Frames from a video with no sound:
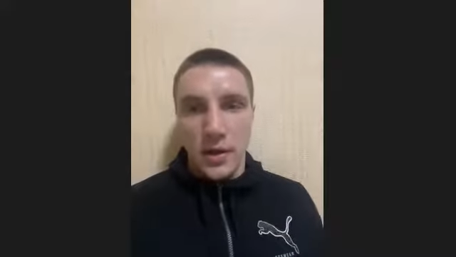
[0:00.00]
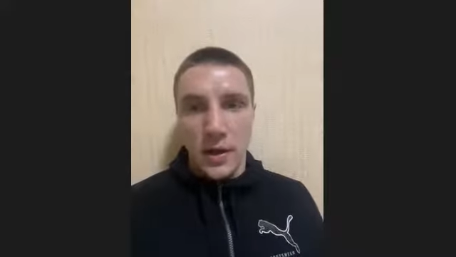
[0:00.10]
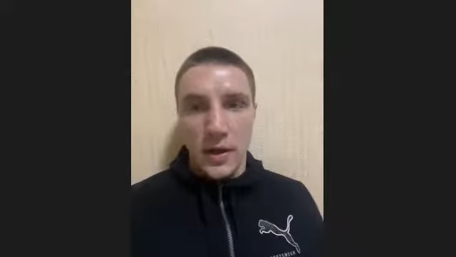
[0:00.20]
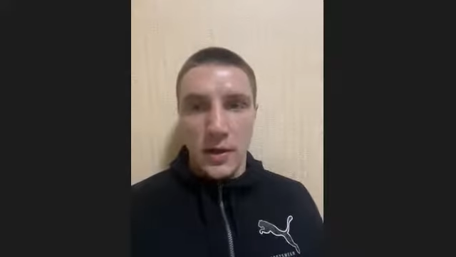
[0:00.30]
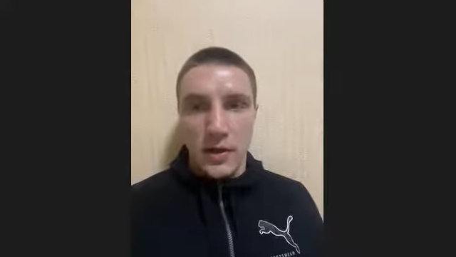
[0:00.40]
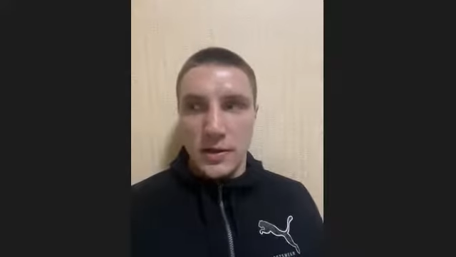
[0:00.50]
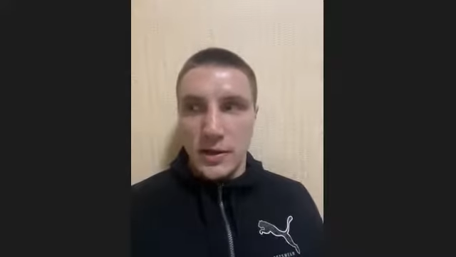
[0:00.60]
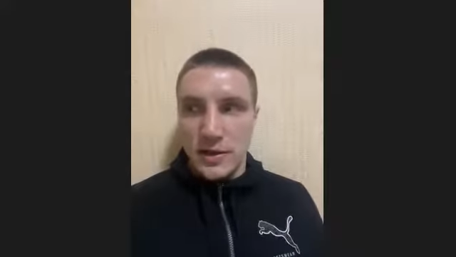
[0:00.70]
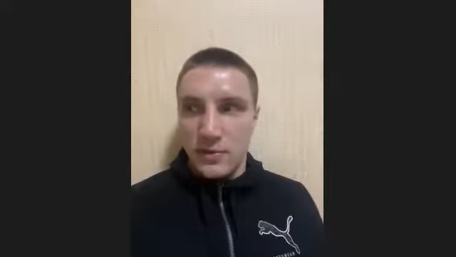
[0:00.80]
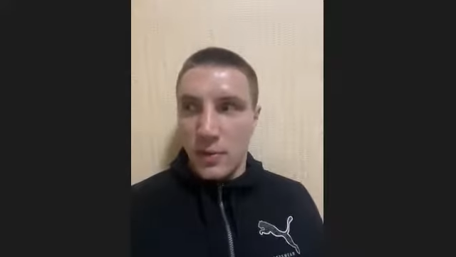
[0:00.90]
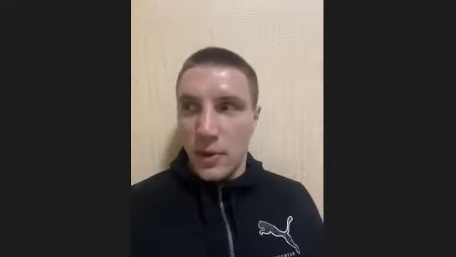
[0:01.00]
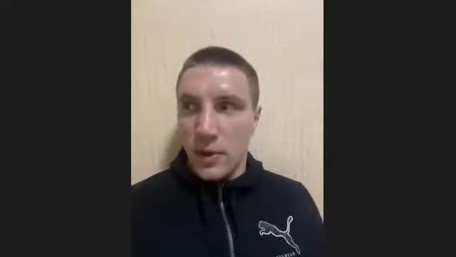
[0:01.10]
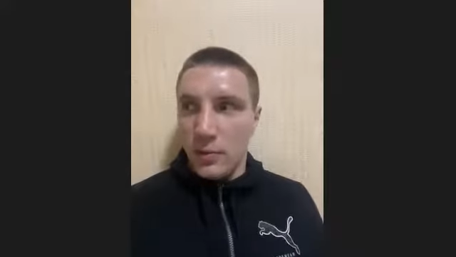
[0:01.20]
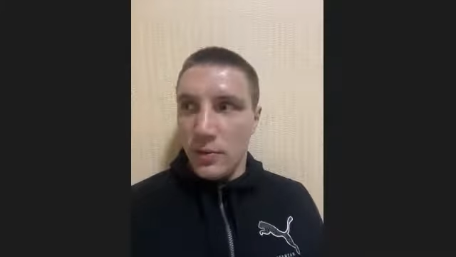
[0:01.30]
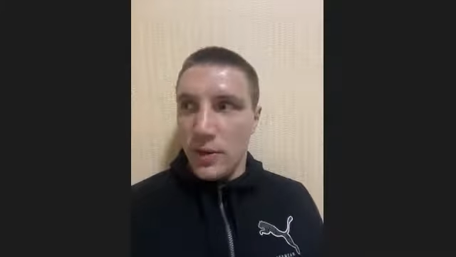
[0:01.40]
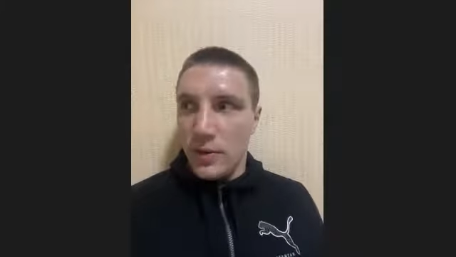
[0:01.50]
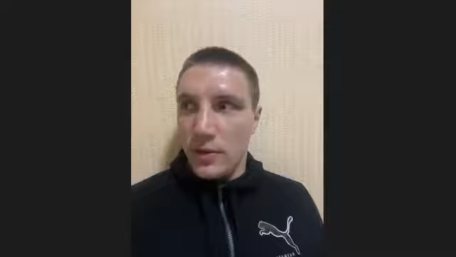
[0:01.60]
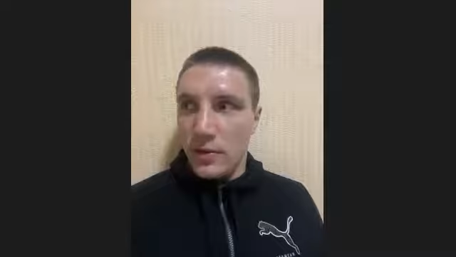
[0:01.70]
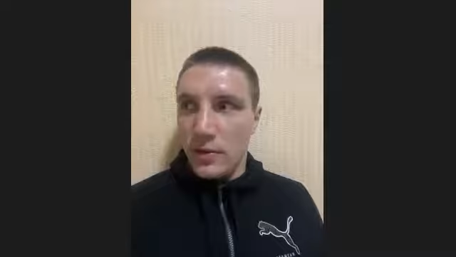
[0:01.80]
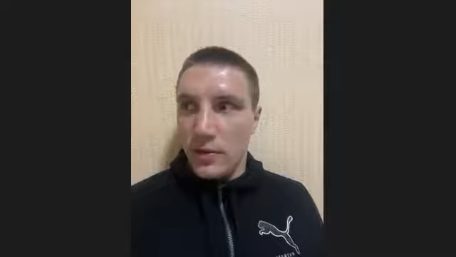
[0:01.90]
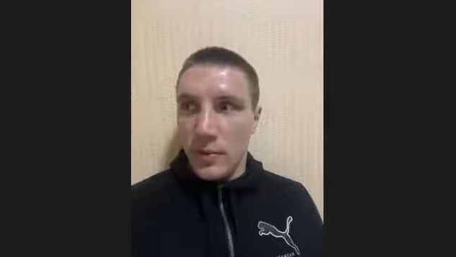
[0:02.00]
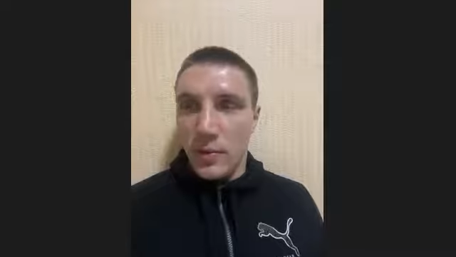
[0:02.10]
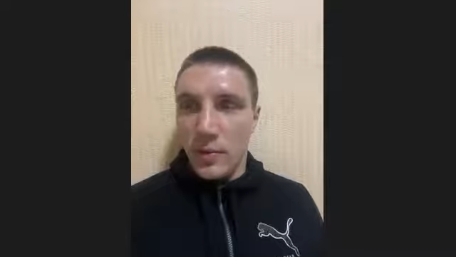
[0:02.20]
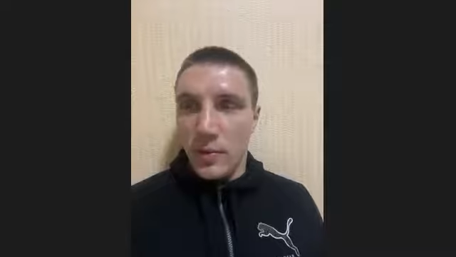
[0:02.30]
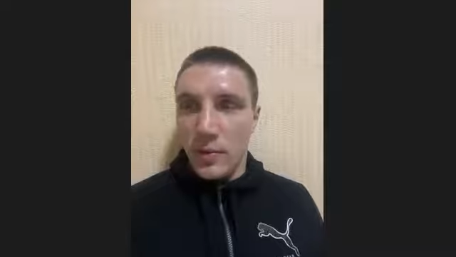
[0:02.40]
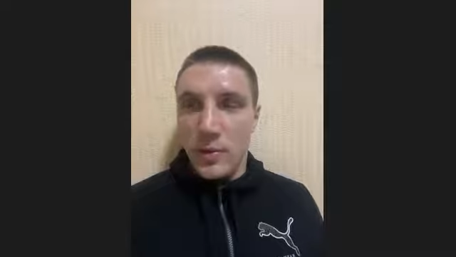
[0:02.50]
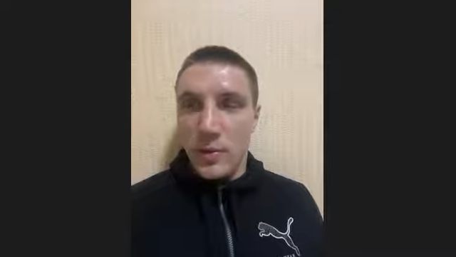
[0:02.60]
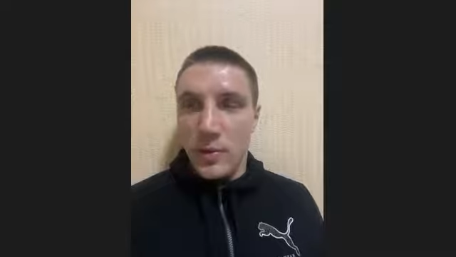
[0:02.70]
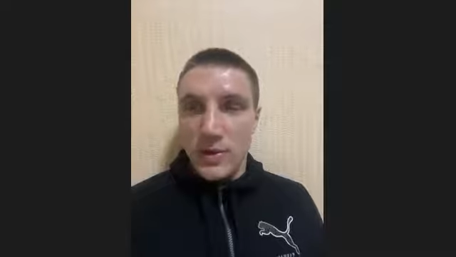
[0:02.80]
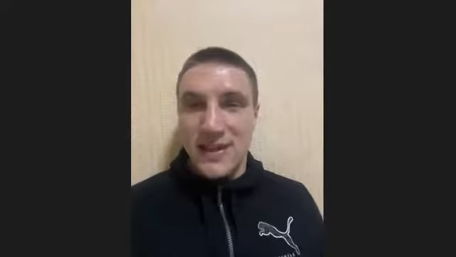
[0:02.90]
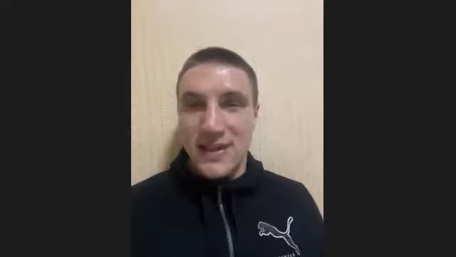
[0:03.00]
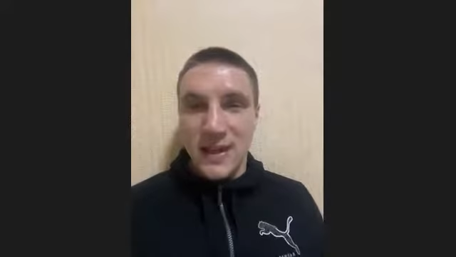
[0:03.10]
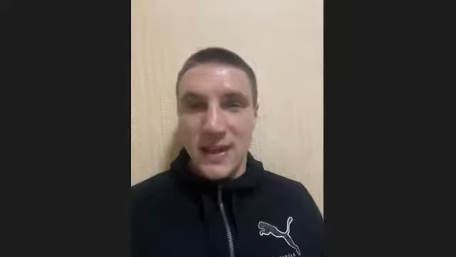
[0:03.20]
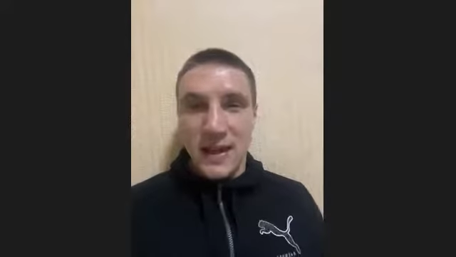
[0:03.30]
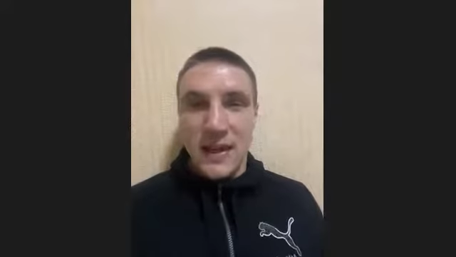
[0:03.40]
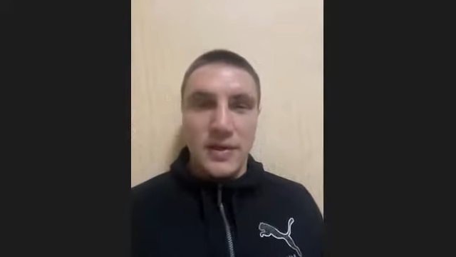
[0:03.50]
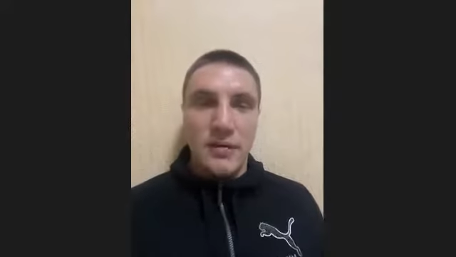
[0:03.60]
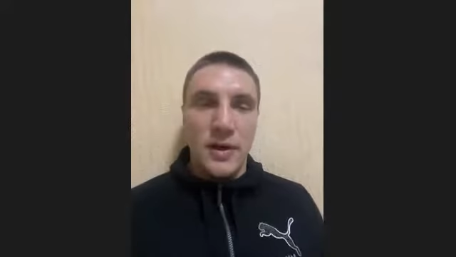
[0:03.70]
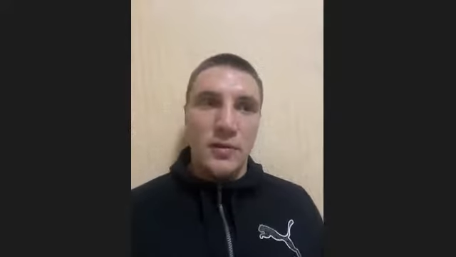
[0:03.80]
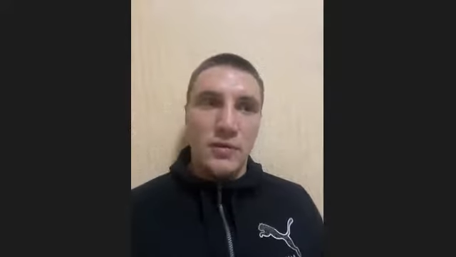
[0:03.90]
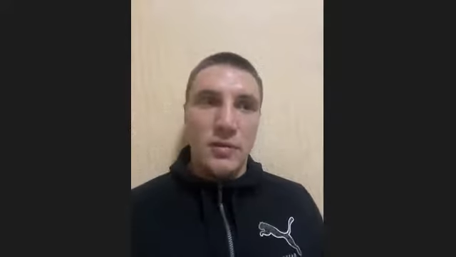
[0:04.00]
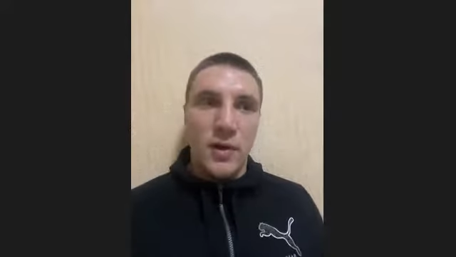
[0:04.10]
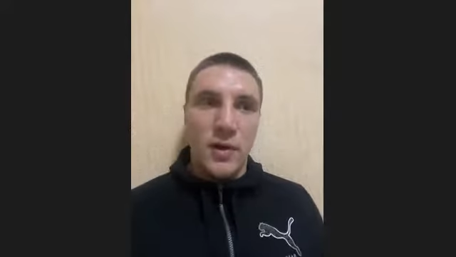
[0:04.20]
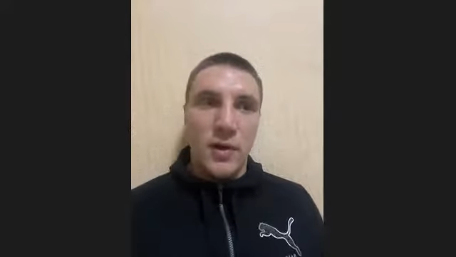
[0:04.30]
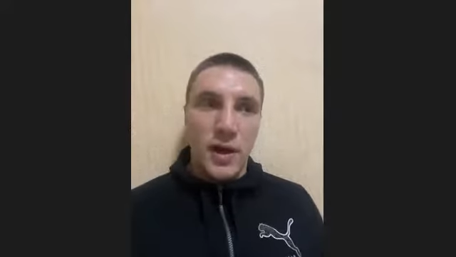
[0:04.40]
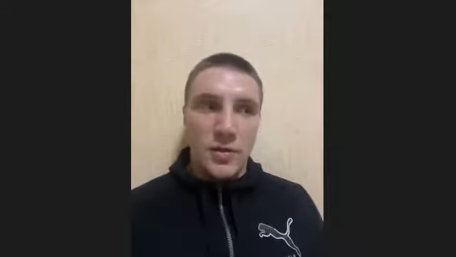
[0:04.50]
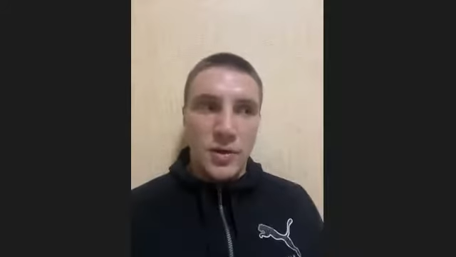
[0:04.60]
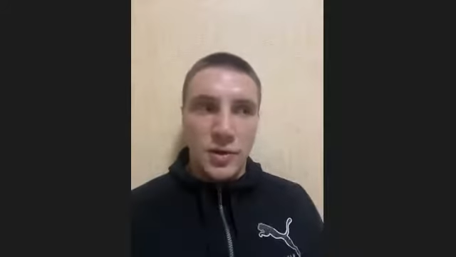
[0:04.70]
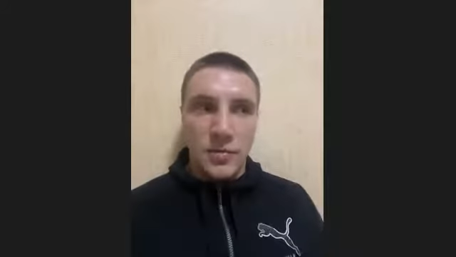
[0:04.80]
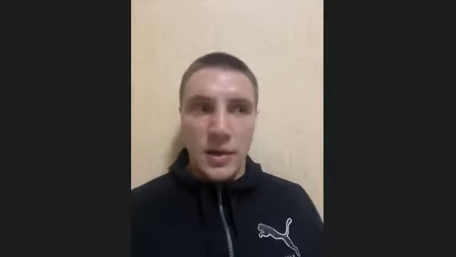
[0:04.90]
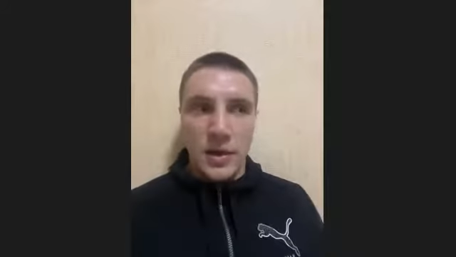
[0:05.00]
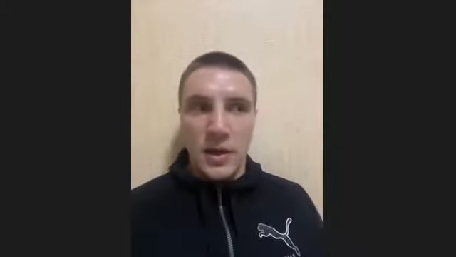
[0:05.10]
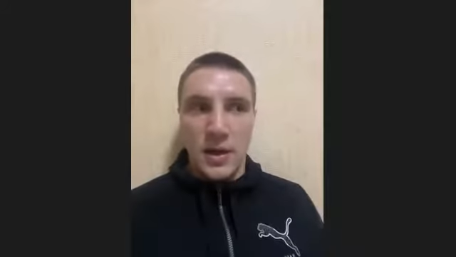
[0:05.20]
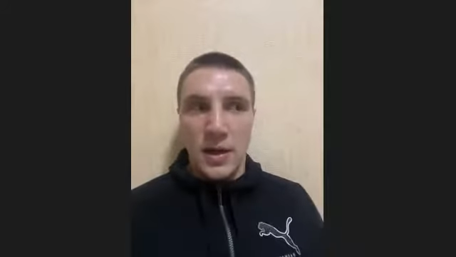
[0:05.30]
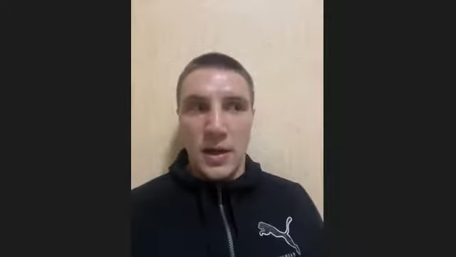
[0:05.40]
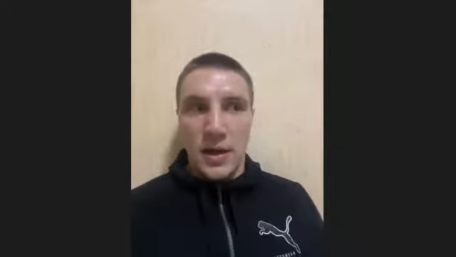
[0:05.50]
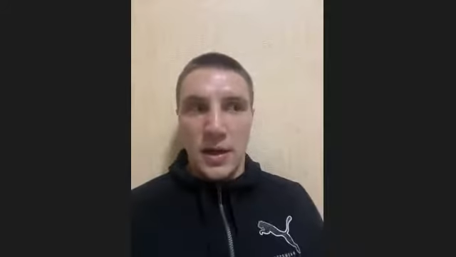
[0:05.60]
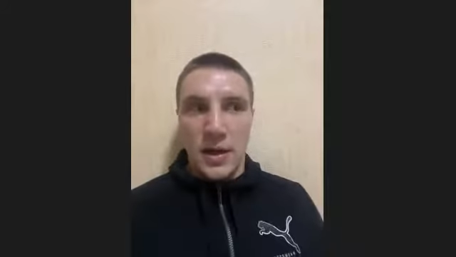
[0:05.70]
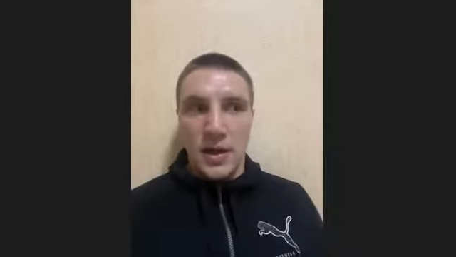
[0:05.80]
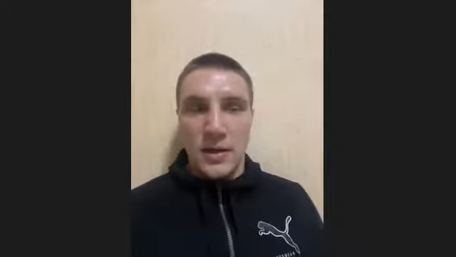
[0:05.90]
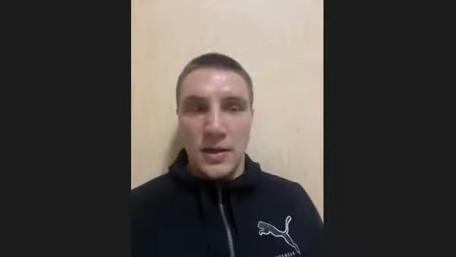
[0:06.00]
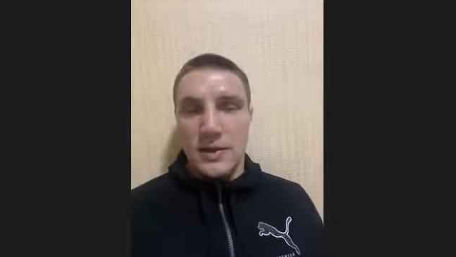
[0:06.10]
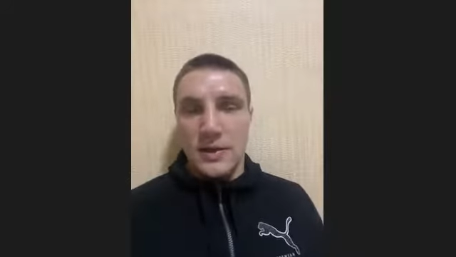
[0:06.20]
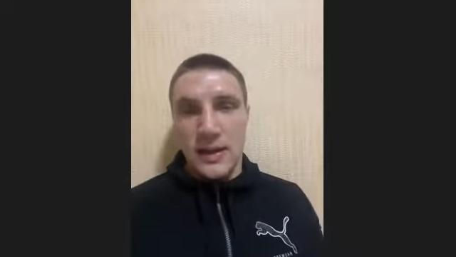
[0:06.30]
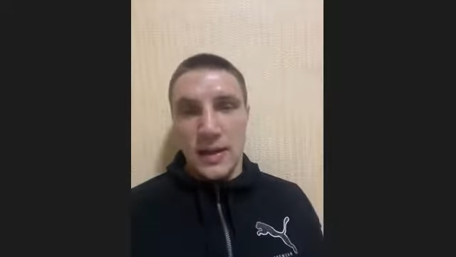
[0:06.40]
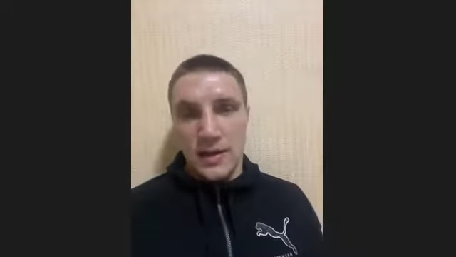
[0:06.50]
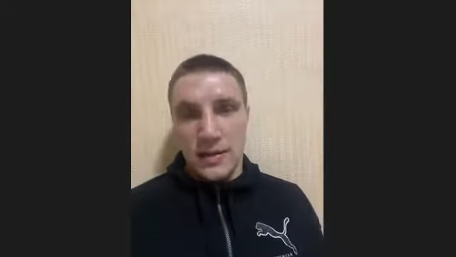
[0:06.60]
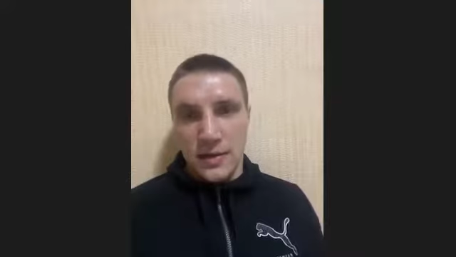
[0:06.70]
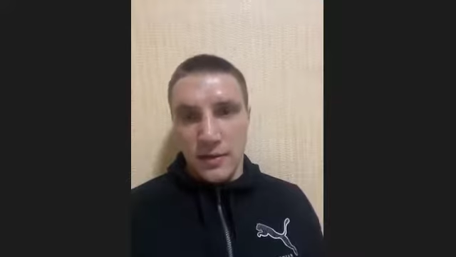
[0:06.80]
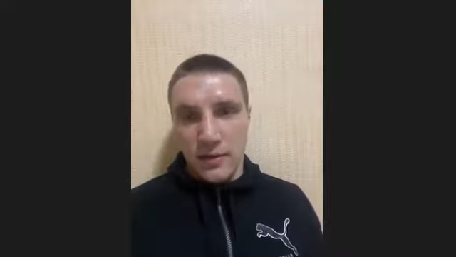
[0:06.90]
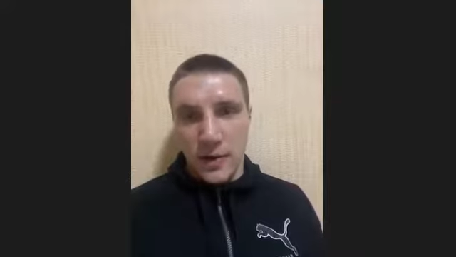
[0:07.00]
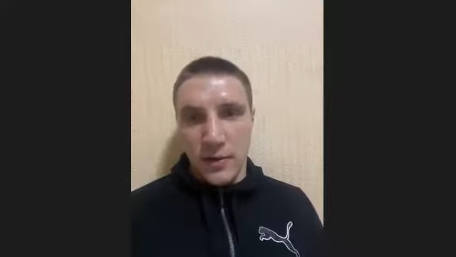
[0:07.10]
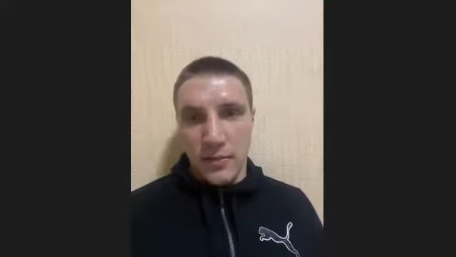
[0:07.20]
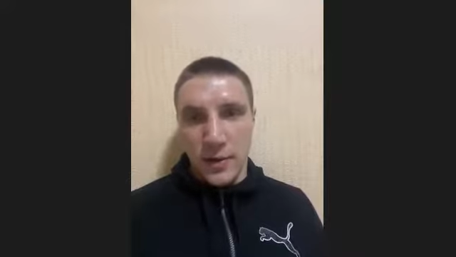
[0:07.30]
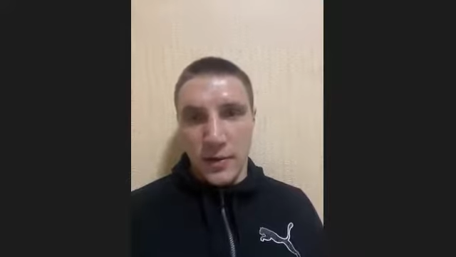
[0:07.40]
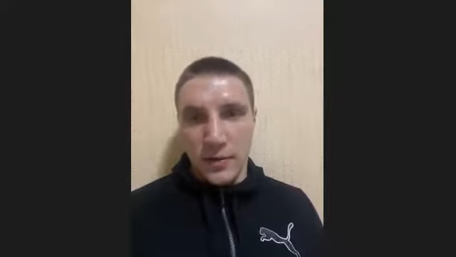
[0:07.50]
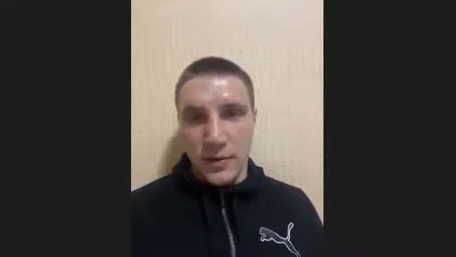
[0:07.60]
and just 1 week, we was getting ready to fly to Germany, and they canceled a fight because